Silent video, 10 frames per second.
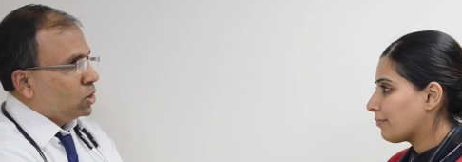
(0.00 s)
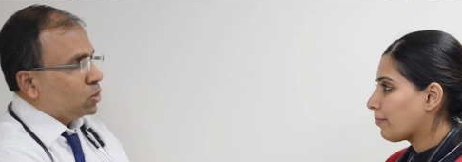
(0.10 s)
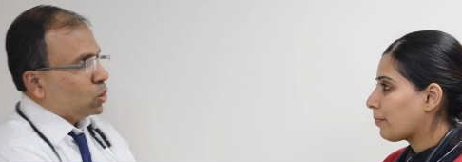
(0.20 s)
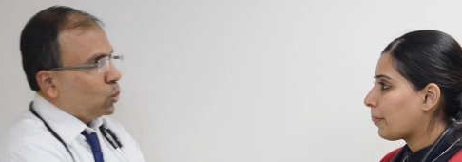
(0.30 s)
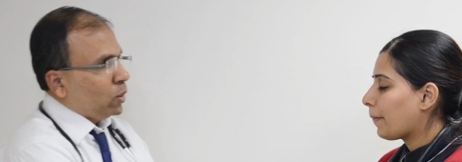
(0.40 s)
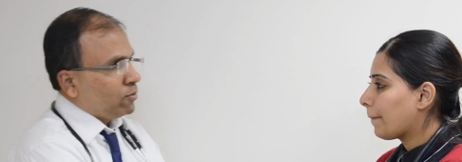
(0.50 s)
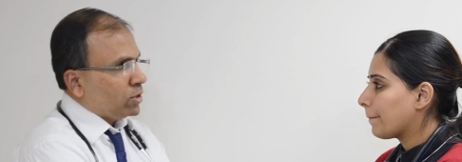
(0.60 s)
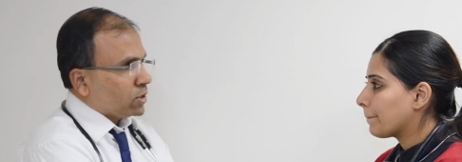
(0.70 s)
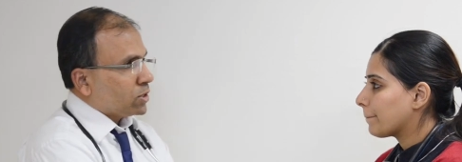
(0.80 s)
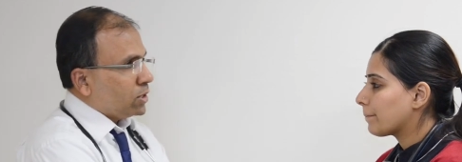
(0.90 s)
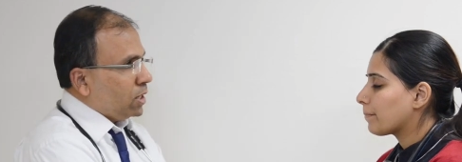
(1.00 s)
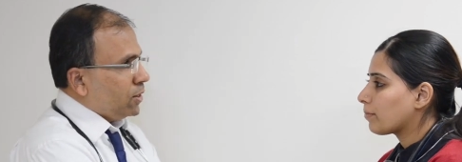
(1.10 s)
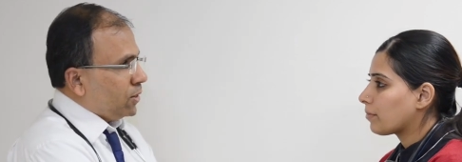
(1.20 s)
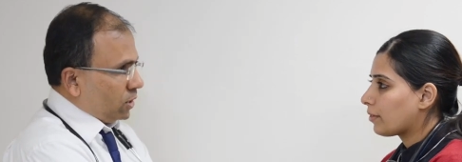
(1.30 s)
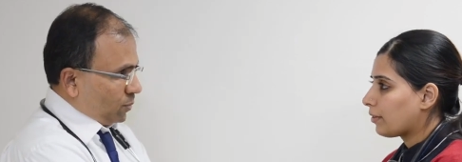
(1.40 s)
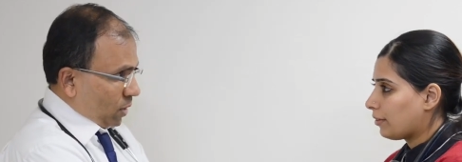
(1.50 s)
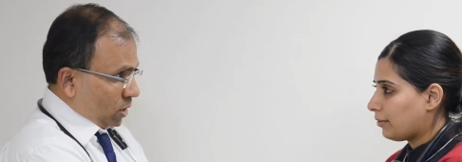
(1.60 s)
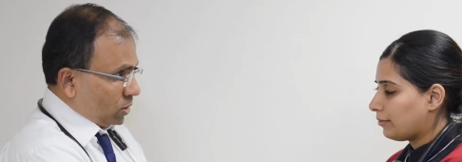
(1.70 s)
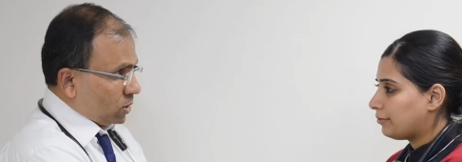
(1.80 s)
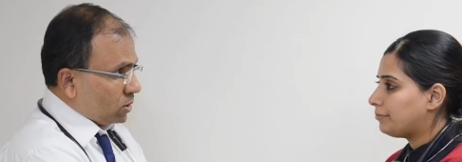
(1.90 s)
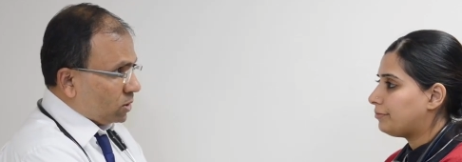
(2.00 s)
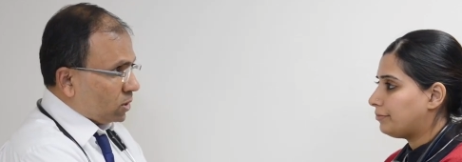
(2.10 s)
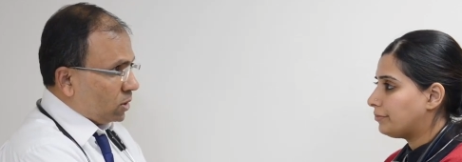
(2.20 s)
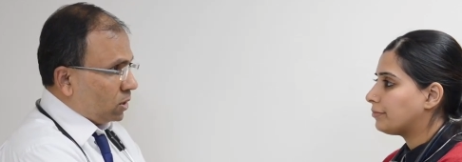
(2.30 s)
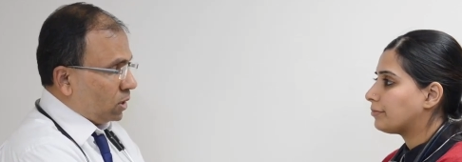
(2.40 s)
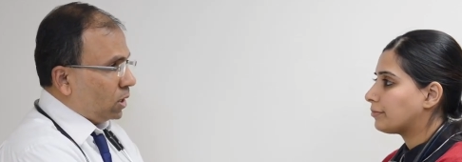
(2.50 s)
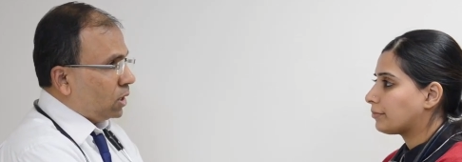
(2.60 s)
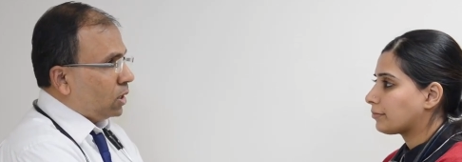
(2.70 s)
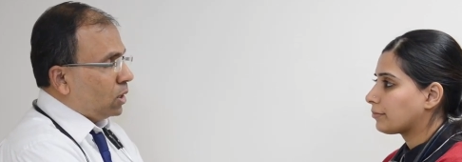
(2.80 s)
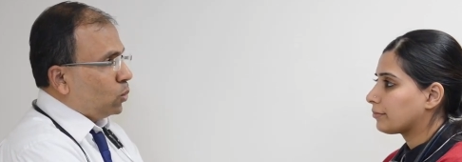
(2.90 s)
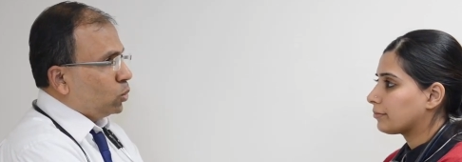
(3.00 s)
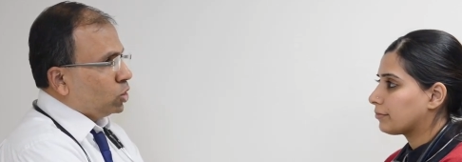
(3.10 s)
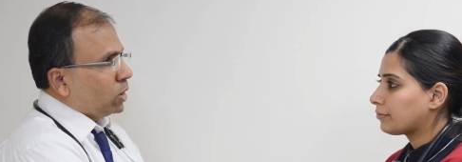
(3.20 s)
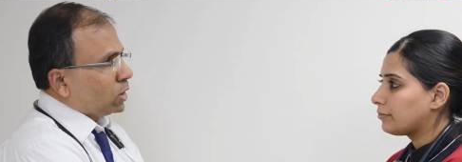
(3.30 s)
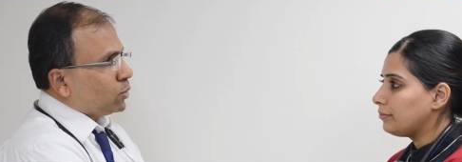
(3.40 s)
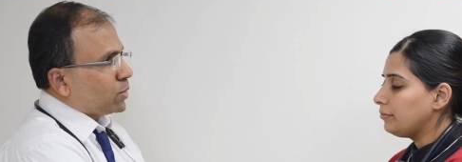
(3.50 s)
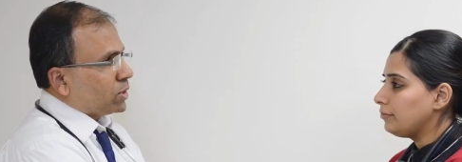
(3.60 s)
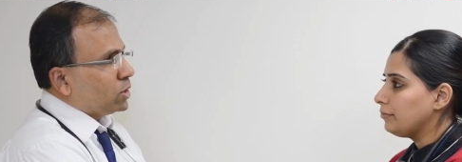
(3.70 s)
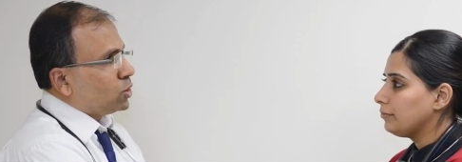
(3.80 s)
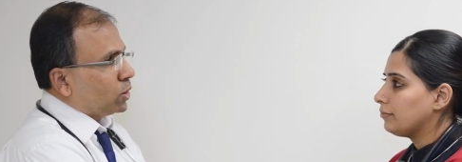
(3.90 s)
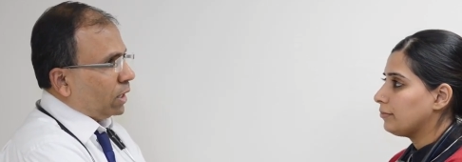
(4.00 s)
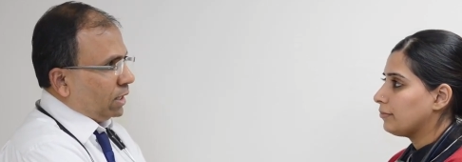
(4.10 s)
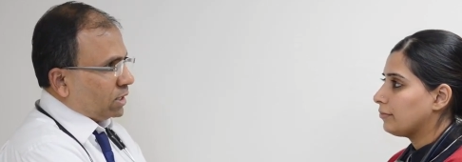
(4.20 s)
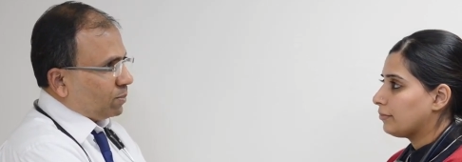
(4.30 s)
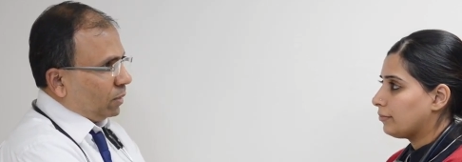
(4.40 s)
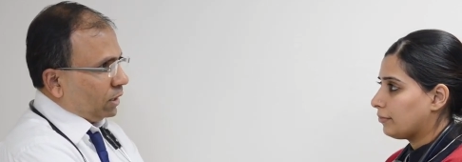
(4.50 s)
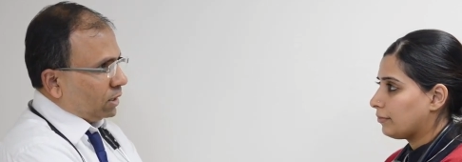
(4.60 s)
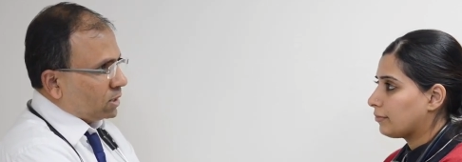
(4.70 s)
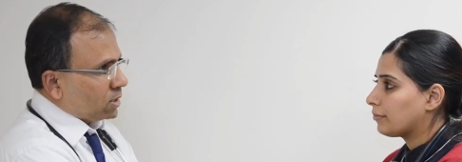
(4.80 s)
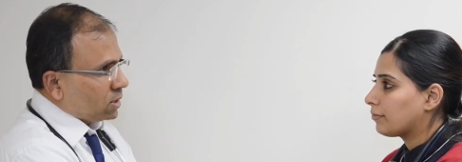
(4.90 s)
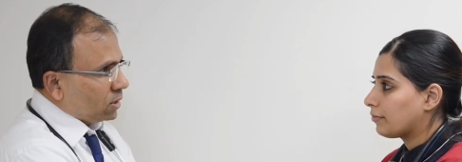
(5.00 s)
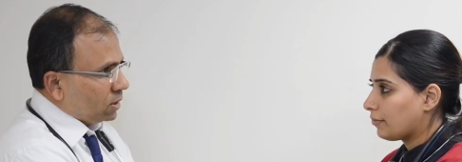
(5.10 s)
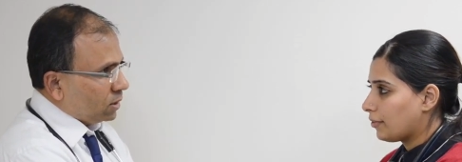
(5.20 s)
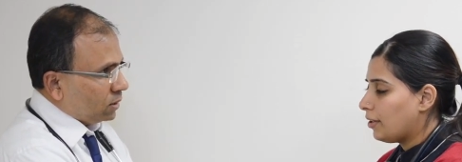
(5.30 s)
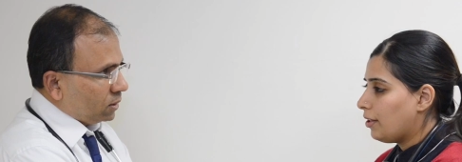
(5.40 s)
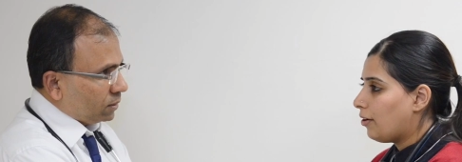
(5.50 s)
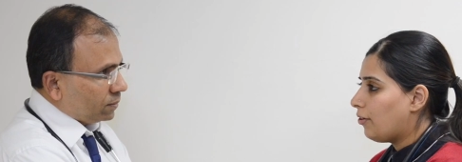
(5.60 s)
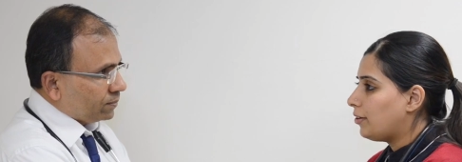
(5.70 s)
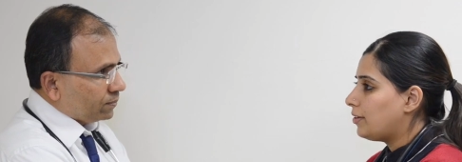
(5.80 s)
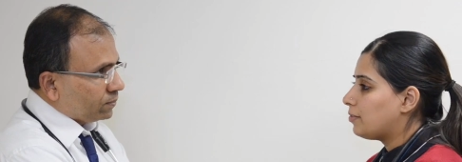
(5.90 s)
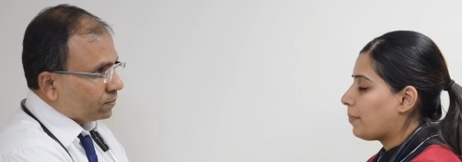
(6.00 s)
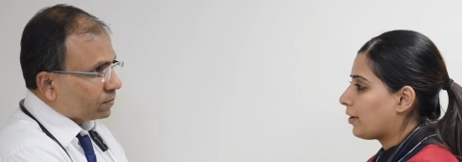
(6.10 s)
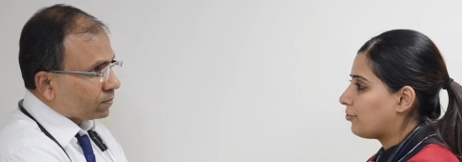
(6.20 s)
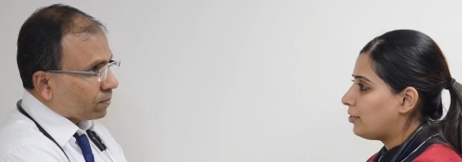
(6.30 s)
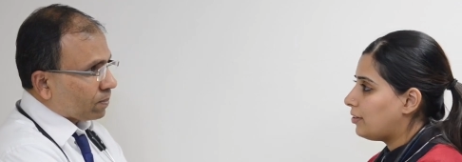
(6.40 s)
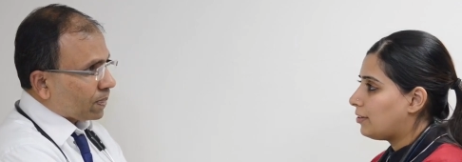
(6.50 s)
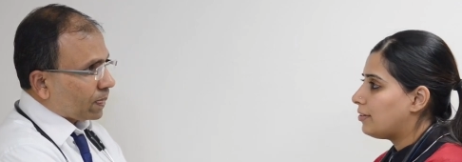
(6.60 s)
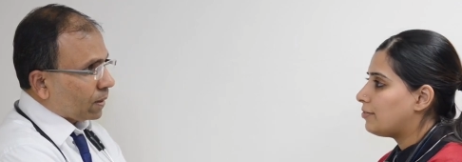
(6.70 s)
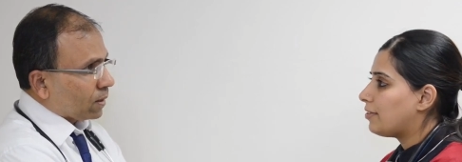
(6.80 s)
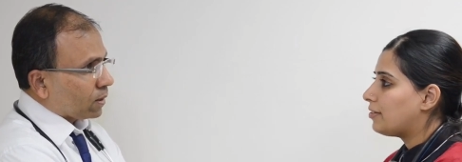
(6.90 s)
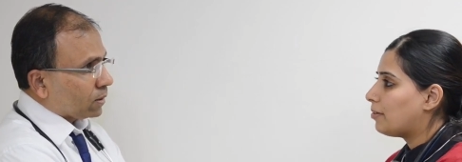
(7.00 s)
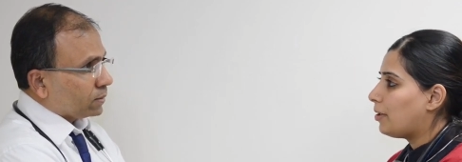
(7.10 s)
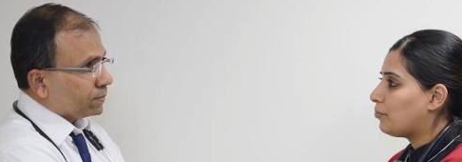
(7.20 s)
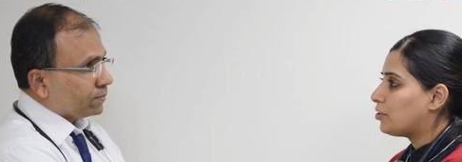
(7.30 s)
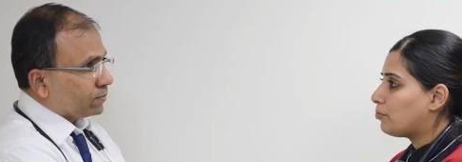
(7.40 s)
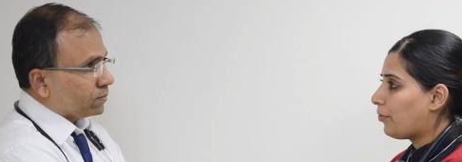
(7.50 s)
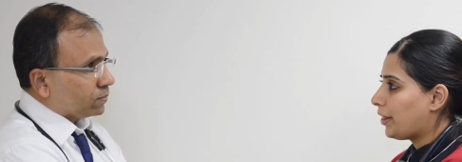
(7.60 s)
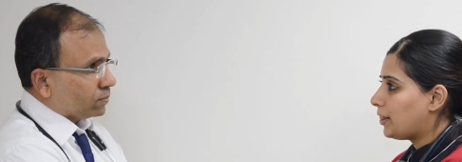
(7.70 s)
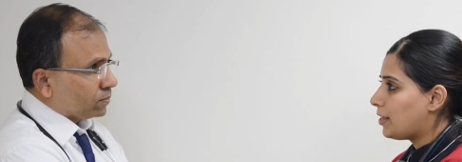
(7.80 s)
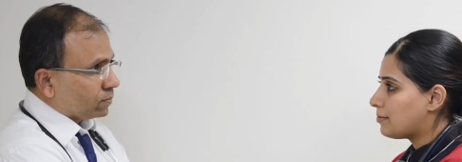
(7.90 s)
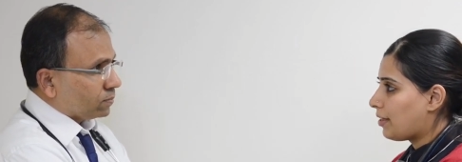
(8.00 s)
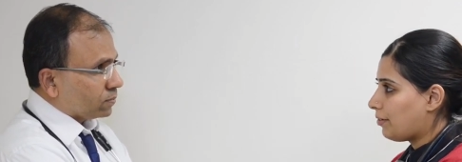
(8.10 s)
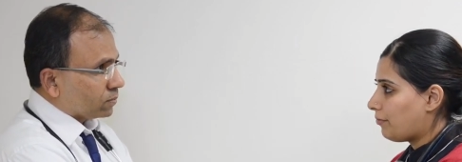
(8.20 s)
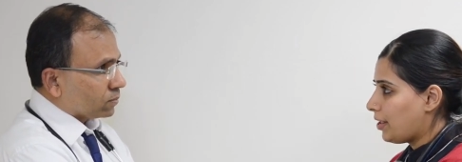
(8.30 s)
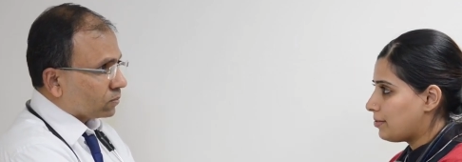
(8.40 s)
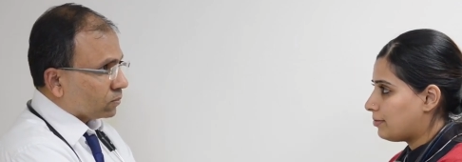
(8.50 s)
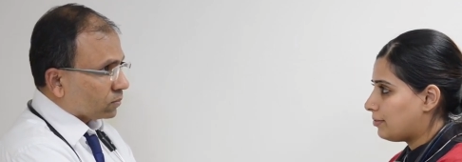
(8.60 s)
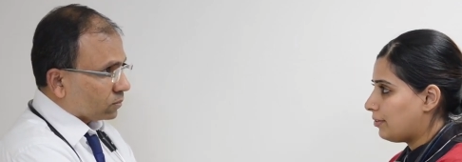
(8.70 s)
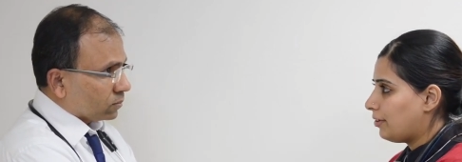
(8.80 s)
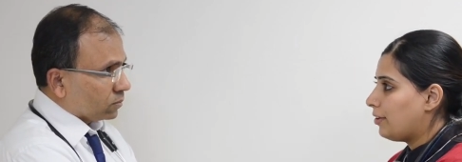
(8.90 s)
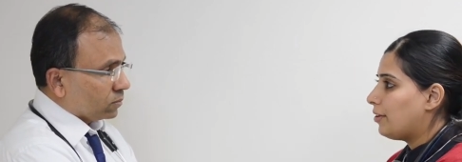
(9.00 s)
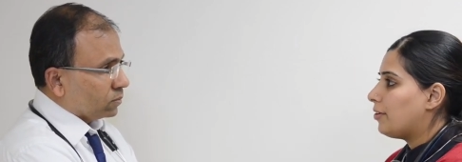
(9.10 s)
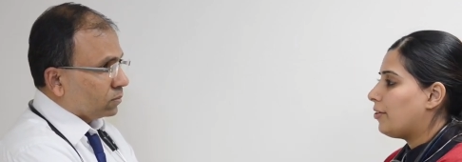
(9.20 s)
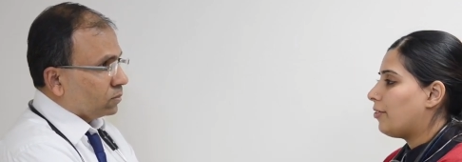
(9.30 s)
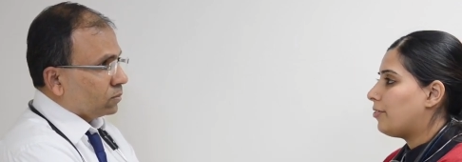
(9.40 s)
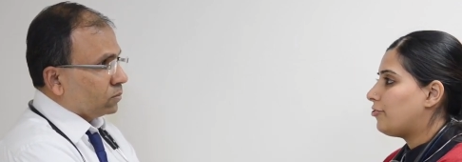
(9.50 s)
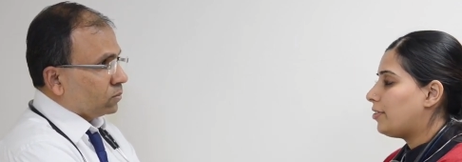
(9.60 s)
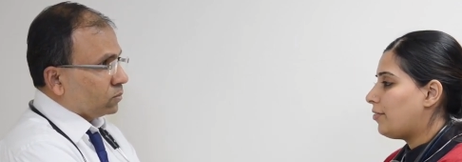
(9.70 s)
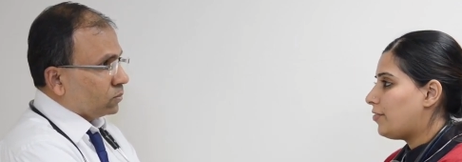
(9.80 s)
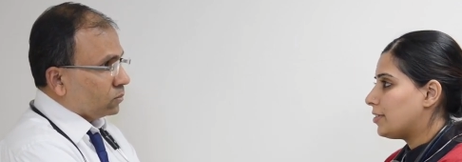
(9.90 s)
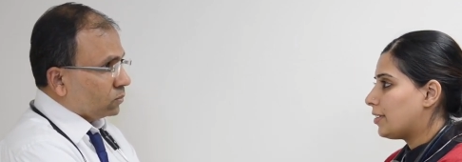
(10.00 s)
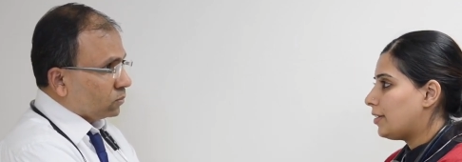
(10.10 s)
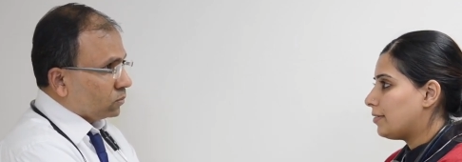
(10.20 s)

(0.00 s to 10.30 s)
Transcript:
Speaker 1: So we've just seen this patient. Would you like to present your case please?
Speaker 2: On inspection, this gentleman was breathless at rest. On general physical